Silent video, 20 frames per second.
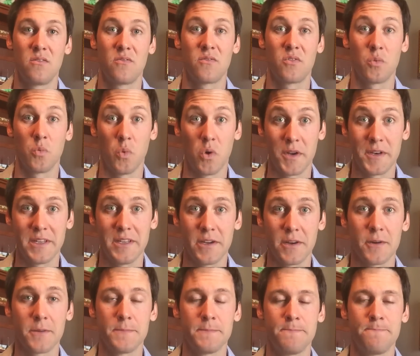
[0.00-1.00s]
for 1
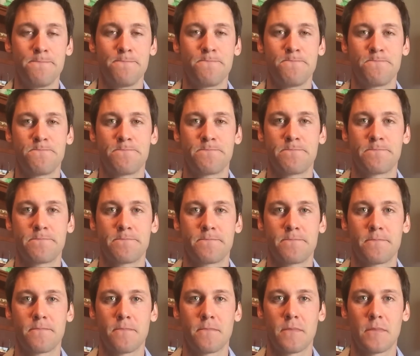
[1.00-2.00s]
year.
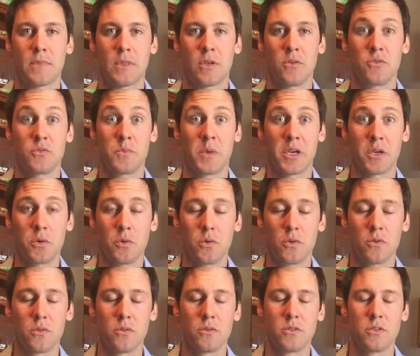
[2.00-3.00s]
It was my
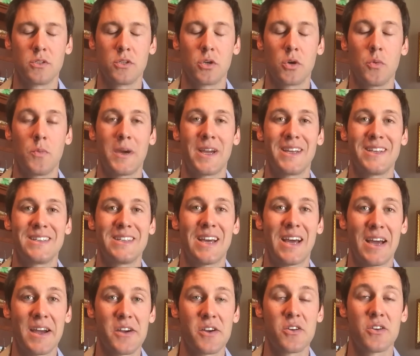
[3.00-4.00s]
goal to go my
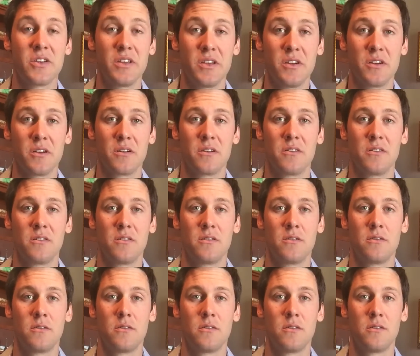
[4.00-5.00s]
entire year,
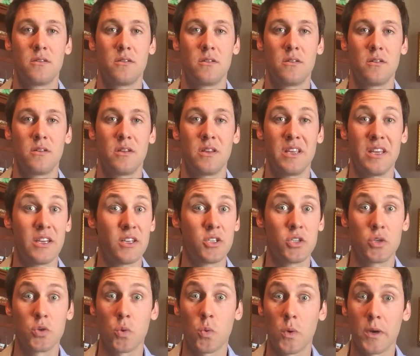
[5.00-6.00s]
the
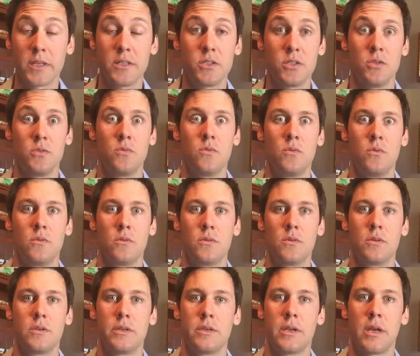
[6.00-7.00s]
age of 22,
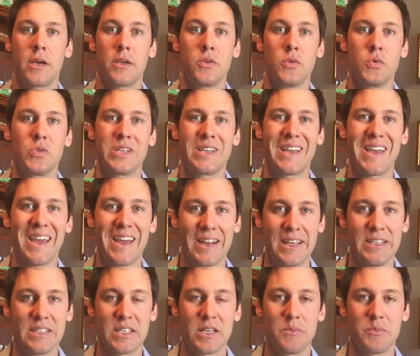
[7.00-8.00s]
not using
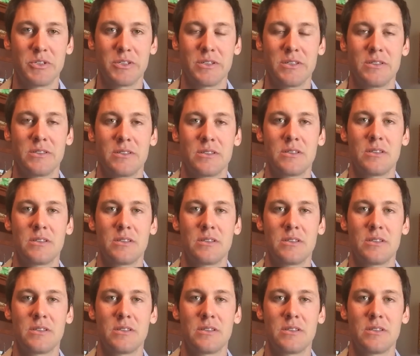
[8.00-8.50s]
any substance.